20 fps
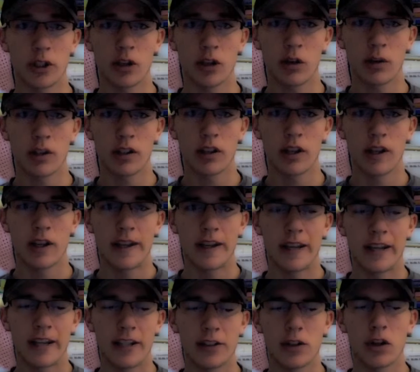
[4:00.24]
going,
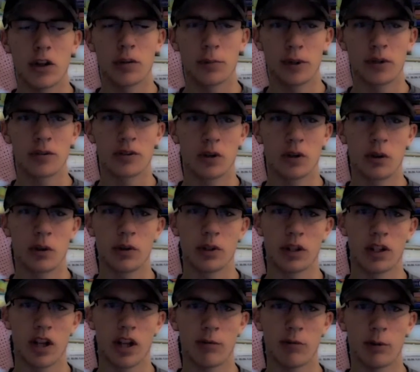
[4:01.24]
he told them he was going to the
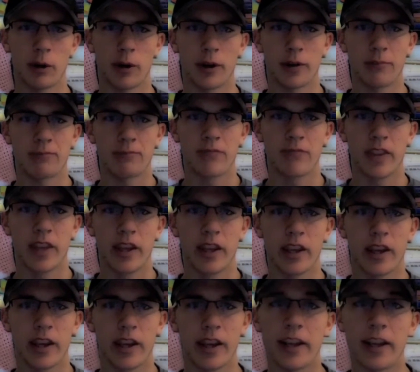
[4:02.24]
library.
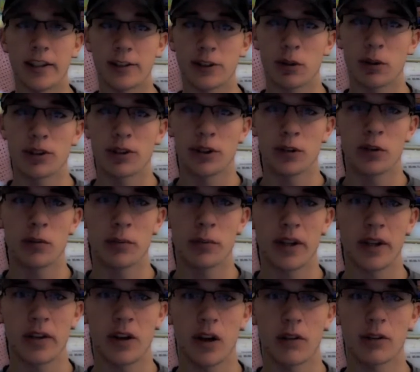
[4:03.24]
And so his Uncle
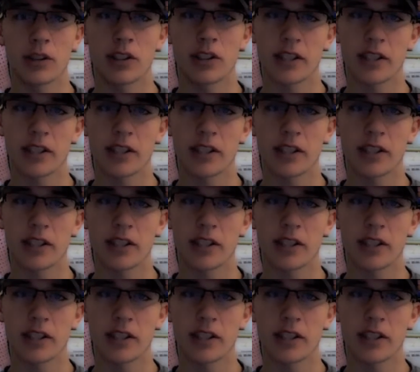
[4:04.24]
Ben offered